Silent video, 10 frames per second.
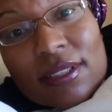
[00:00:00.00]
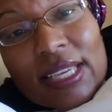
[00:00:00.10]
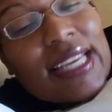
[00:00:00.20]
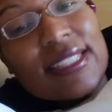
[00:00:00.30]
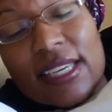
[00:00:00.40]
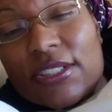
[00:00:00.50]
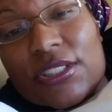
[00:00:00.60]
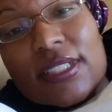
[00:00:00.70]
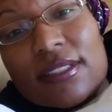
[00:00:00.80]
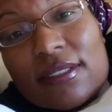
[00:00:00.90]

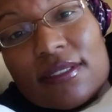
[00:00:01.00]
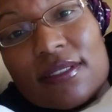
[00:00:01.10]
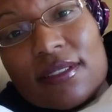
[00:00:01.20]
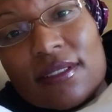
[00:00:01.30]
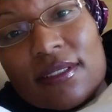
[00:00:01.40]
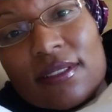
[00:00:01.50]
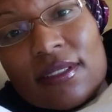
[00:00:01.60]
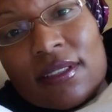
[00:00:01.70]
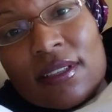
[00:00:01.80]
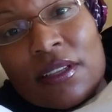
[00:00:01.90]
Intentions.
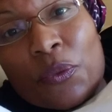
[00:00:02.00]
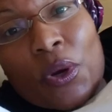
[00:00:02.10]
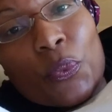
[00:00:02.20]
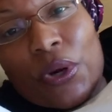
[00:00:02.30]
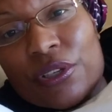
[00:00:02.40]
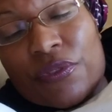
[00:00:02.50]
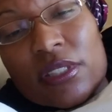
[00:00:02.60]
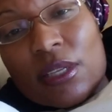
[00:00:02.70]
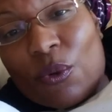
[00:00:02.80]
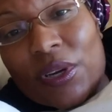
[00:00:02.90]
What works for
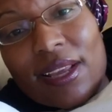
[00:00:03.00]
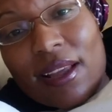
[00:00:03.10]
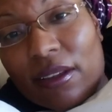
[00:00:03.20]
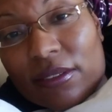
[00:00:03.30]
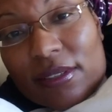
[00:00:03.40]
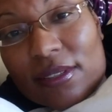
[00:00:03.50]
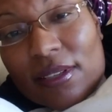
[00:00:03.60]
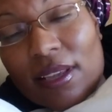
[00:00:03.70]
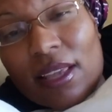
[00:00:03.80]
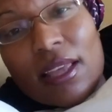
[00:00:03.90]
someone else
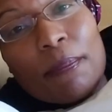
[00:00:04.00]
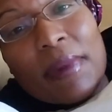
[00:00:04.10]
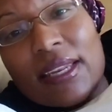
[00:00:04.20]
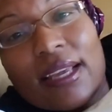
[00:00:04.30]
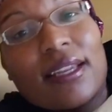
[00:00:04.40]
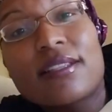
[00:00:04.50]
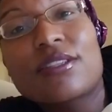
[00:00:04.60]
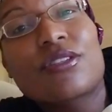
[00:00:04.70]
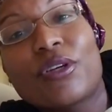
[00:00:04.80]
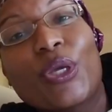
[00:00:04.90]
may not
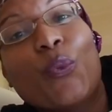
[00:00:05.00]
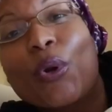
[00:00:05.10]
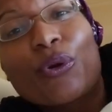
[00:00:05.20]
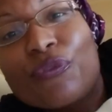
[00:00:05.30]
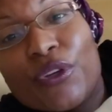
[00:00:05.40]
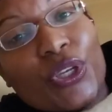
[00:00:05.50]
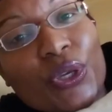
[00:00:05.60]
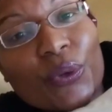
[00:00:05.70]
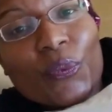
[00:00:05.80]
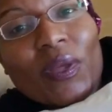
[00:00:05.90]
necessarily work for you.
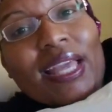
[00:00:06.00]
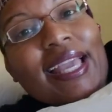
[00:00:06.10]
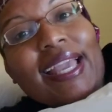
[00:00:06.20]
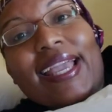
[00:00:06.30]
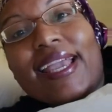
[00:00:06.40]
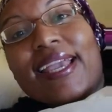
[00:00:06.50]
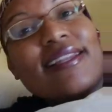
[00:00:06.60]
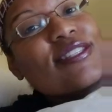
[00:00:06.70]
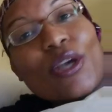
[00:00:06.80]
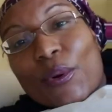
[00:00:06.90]
And
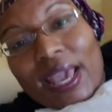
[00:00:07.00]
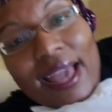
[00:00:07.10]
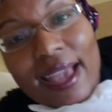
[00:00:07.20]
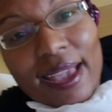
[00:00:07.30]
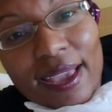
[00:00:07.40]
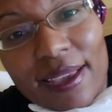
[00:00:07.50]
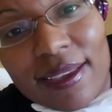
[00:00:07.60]
it's okay.